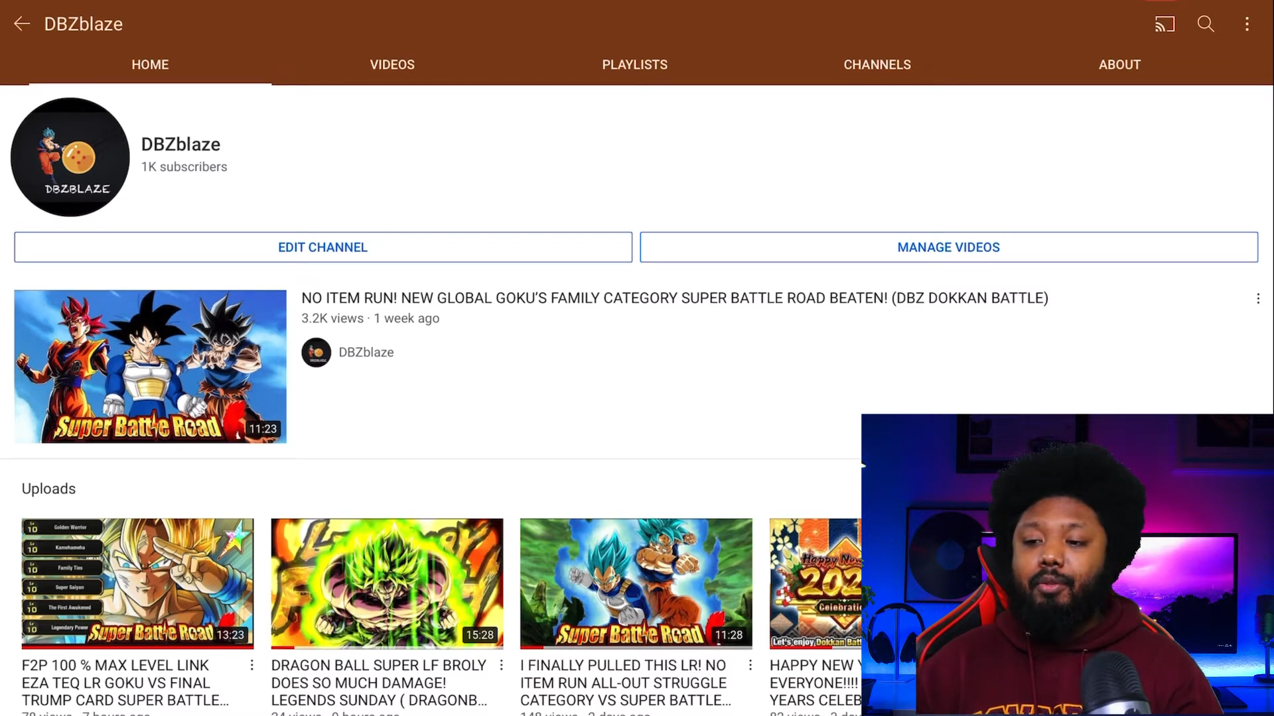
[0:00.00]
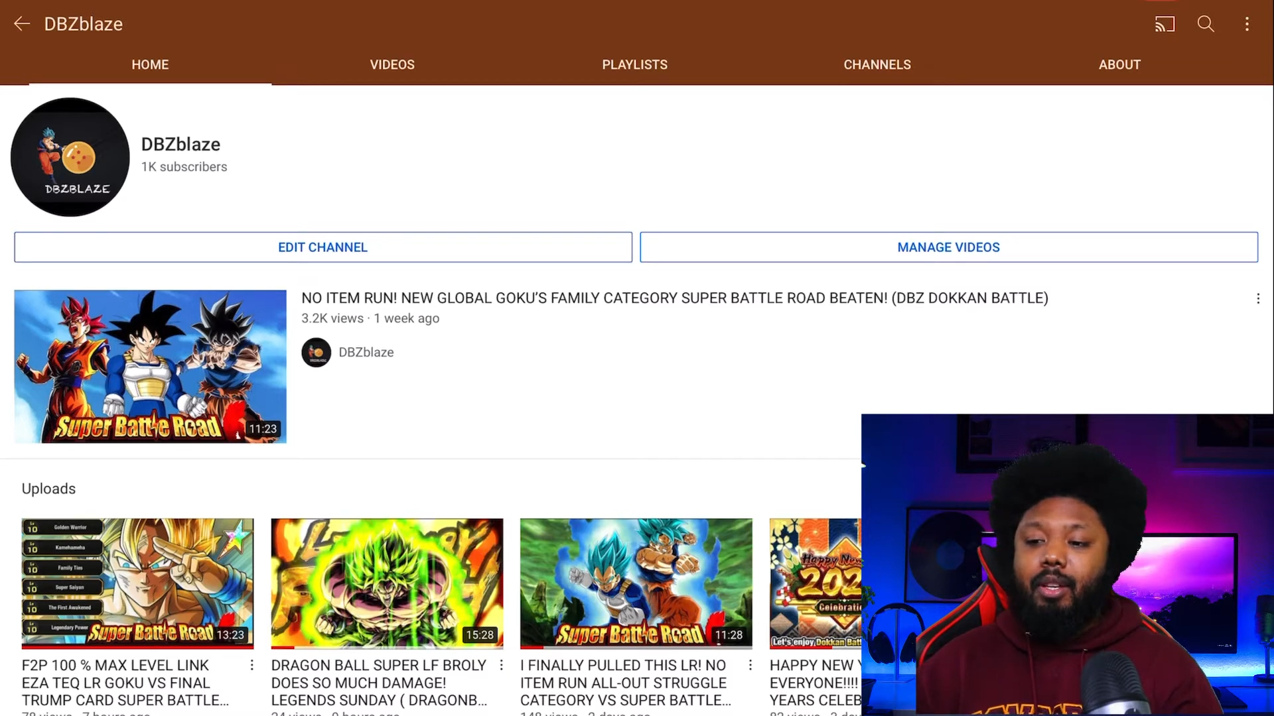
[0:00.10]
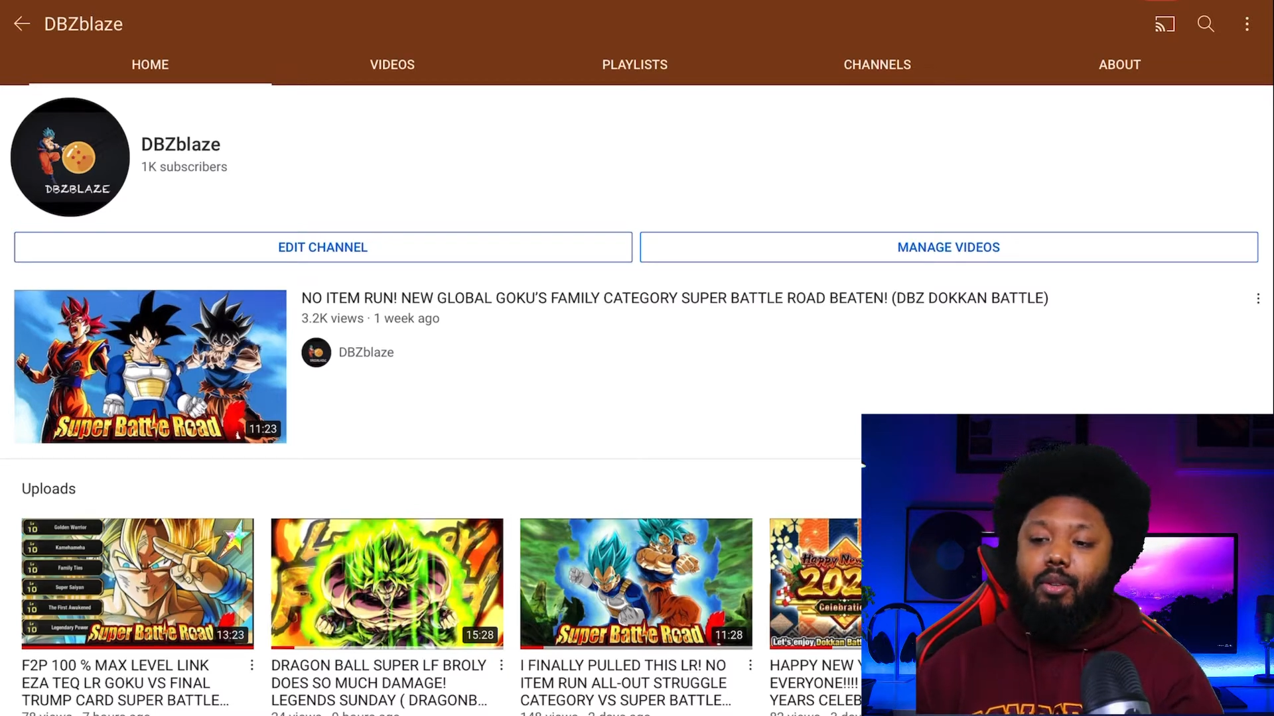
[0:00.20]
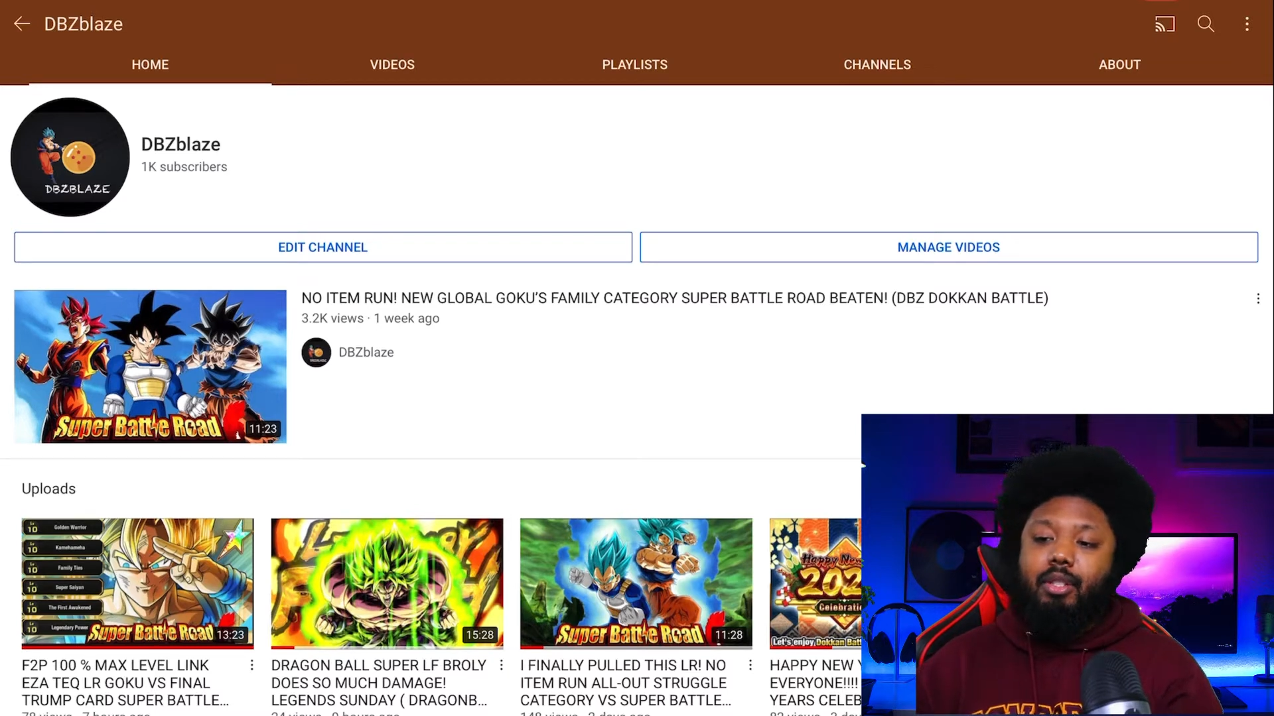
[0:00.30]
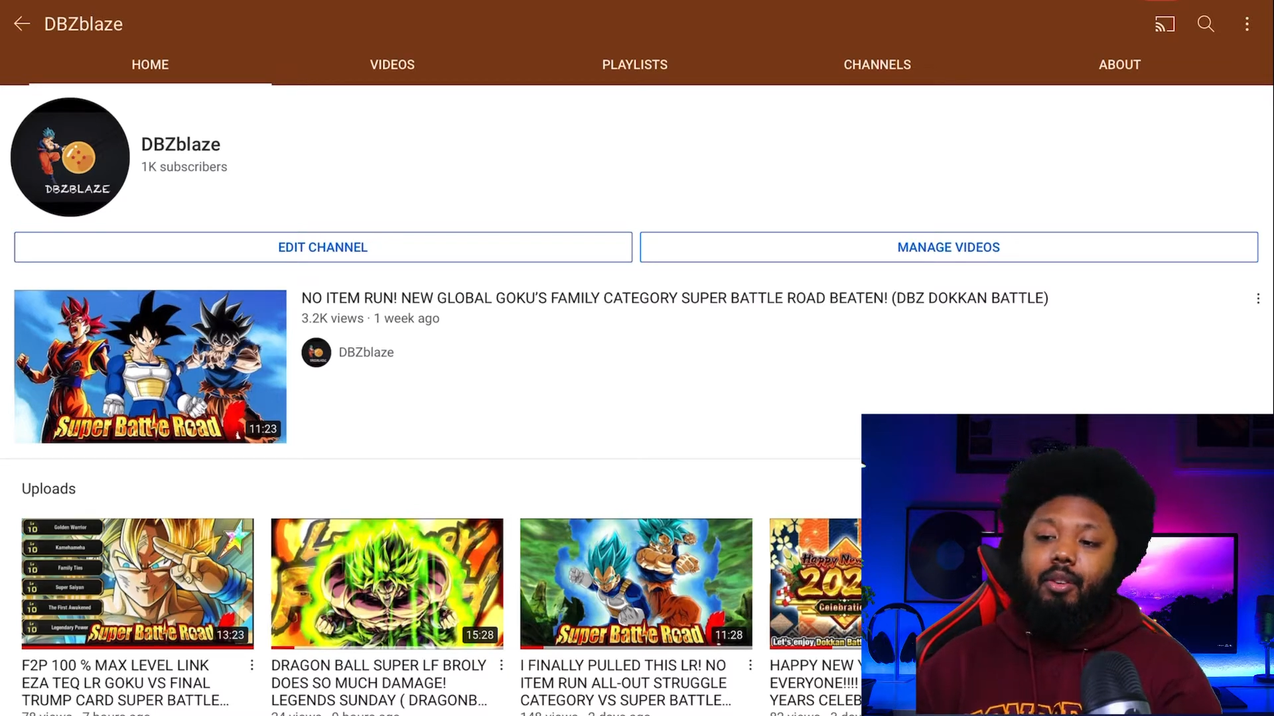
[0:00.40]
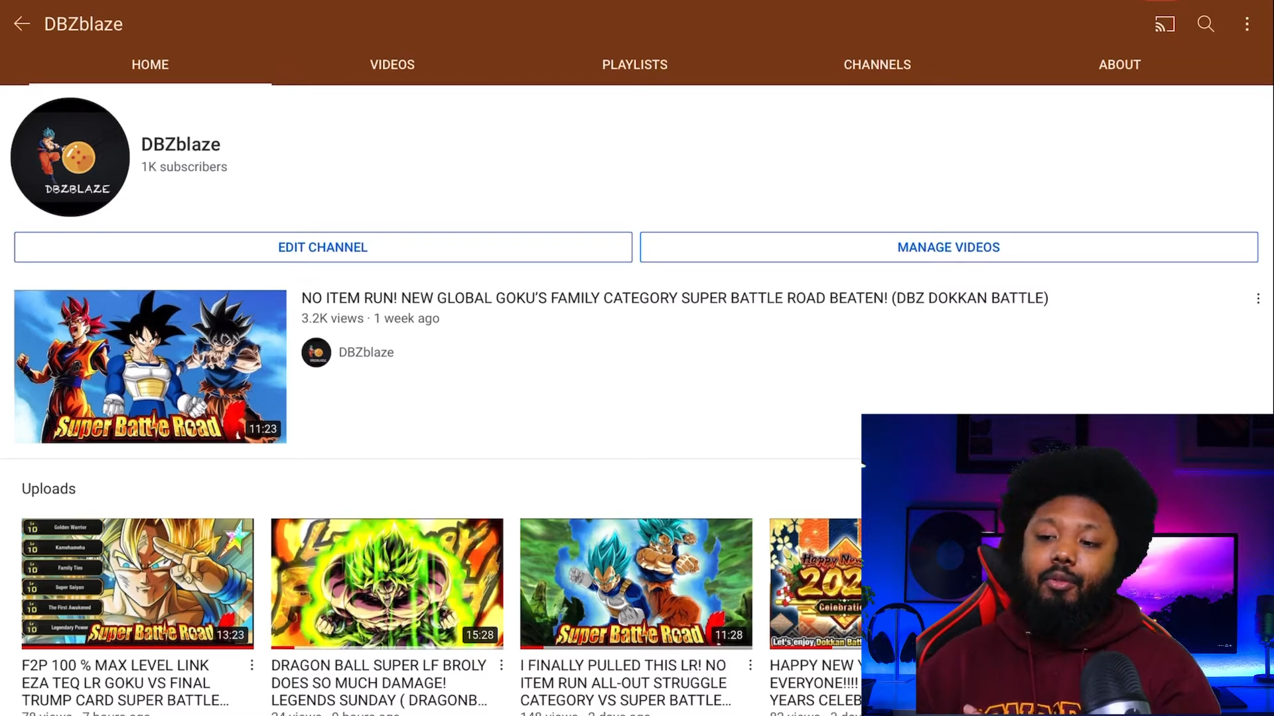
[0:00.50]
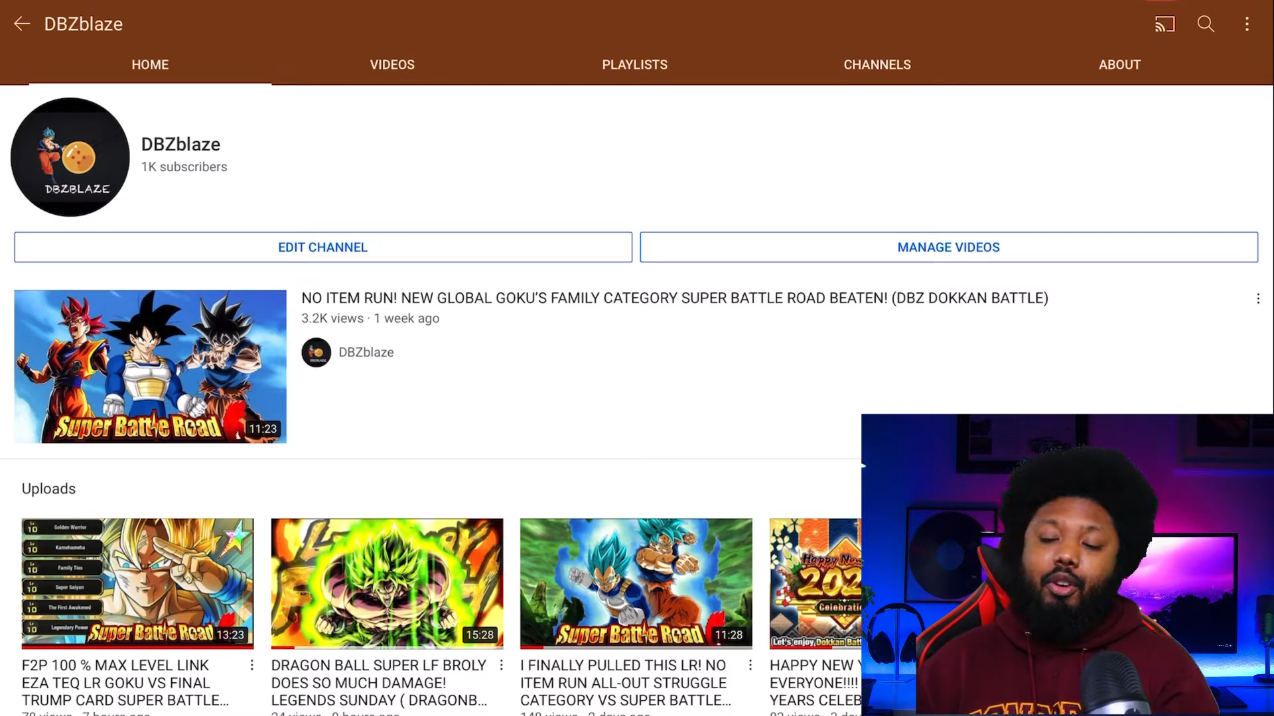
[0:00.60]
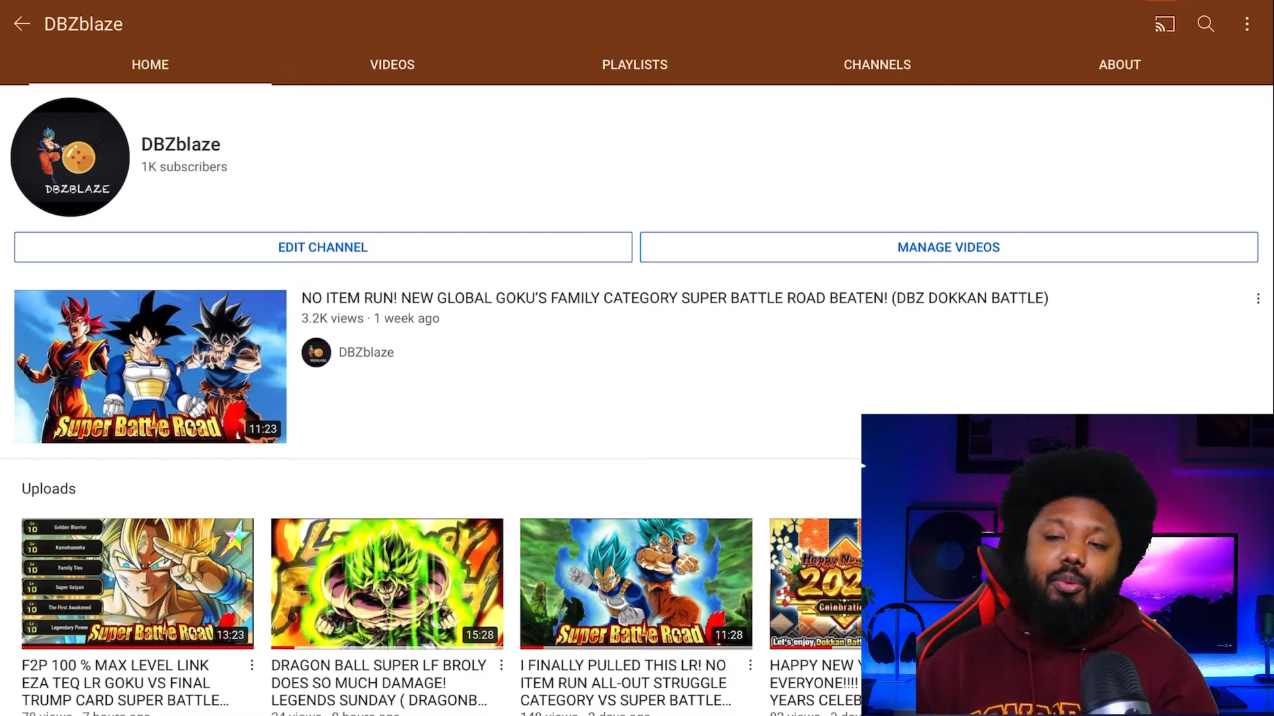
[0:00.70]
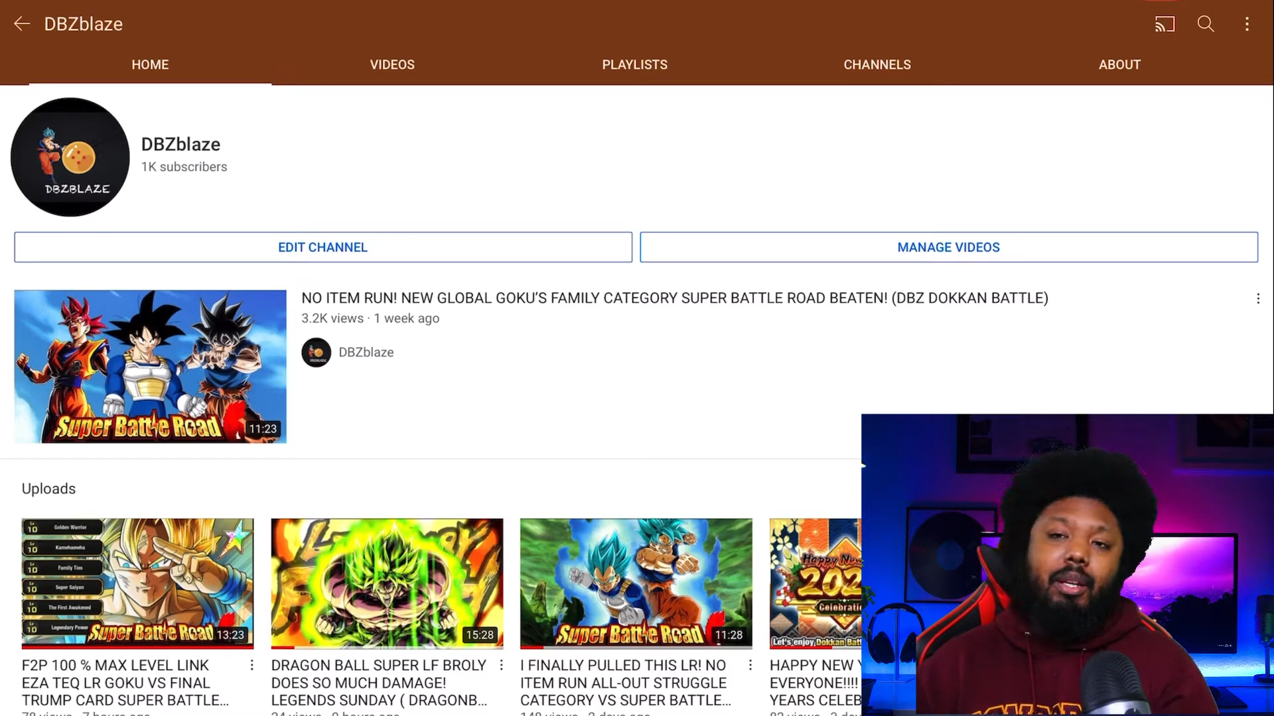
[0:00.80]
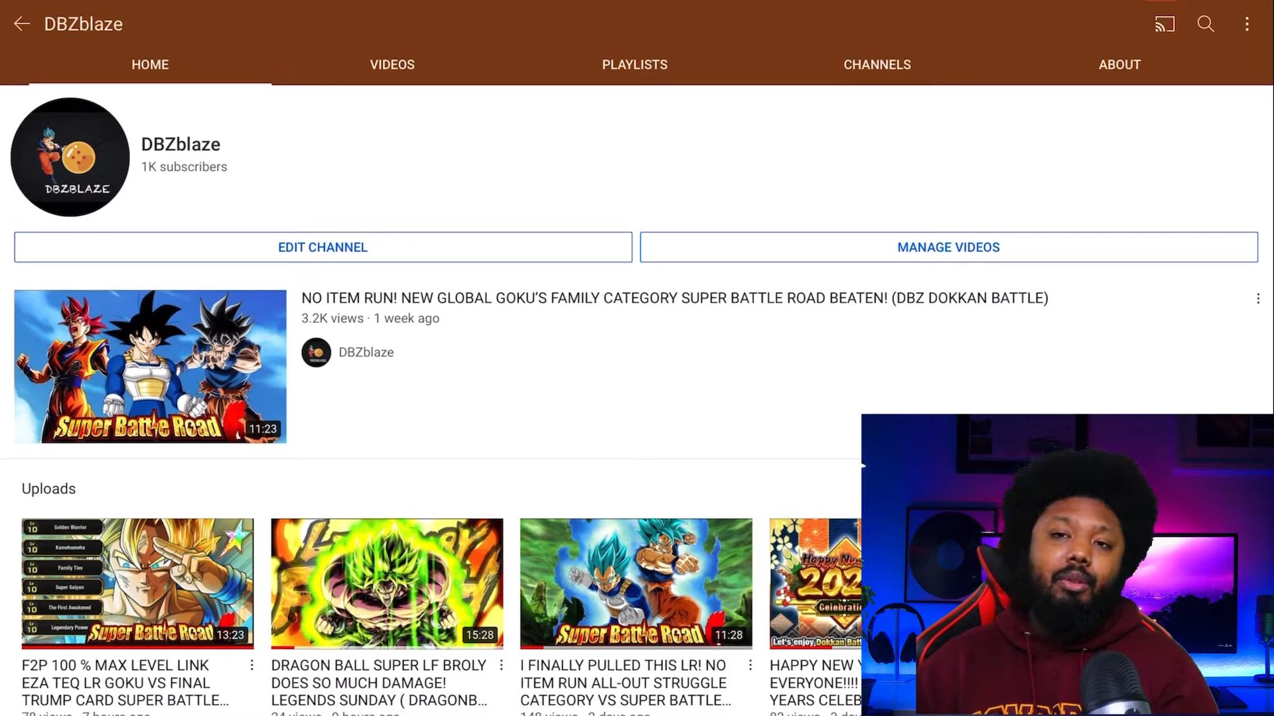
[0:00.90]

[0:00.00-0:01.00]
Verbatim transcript: he was the first one to